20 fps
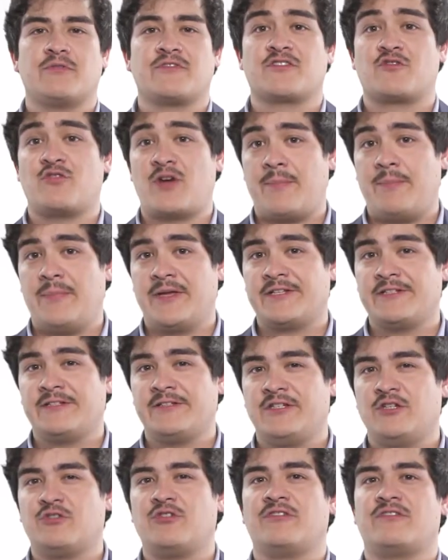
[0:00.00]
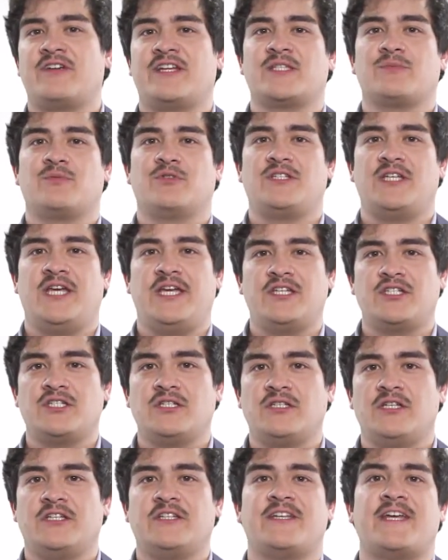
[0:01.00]
of scrap metal during
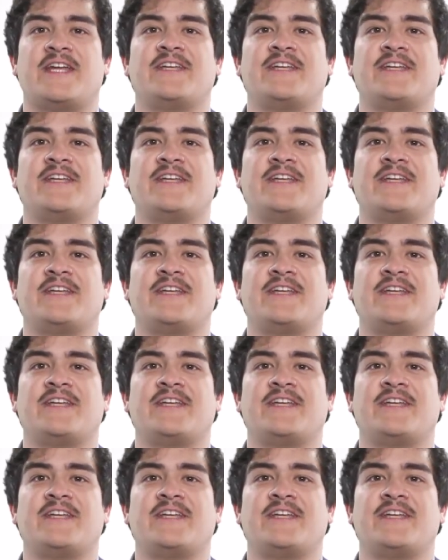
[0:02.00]
transportation in an